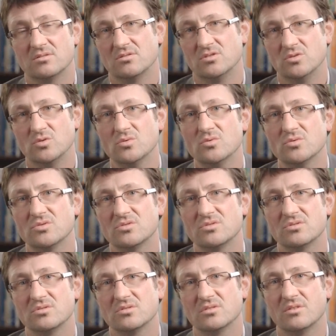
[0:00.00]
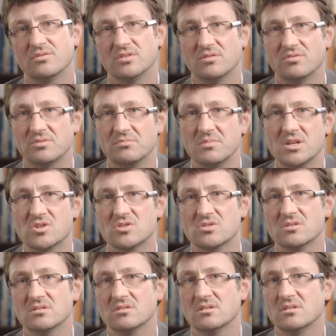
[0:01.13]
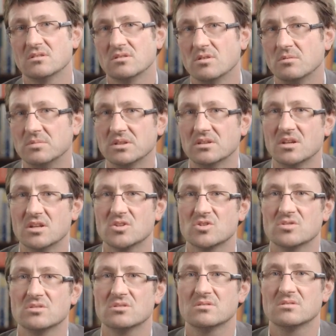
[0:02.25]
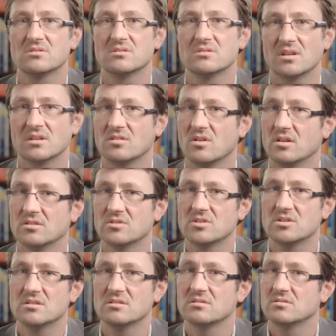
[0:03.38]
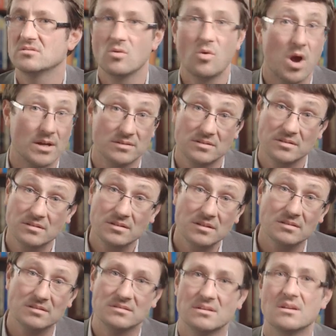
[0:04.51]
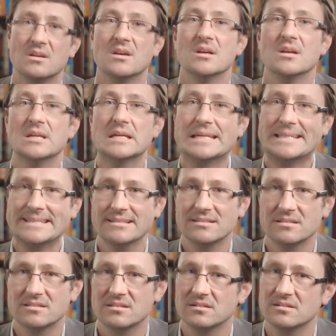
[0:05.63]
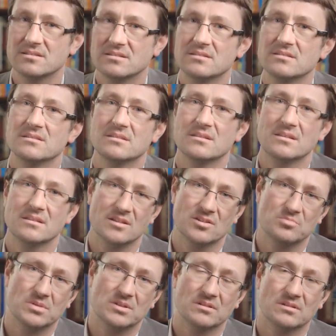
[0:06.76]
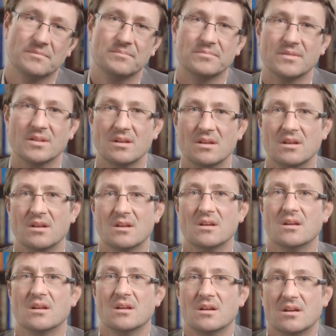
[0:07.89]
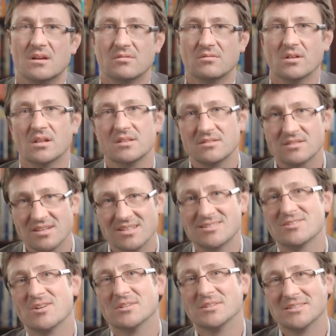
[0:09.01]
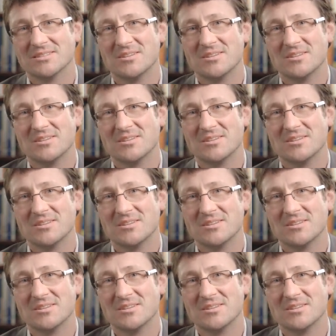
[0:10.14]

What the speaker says: to the use of information, communications, technologies, or ICTs, in citizen engagement. Well, let's get started.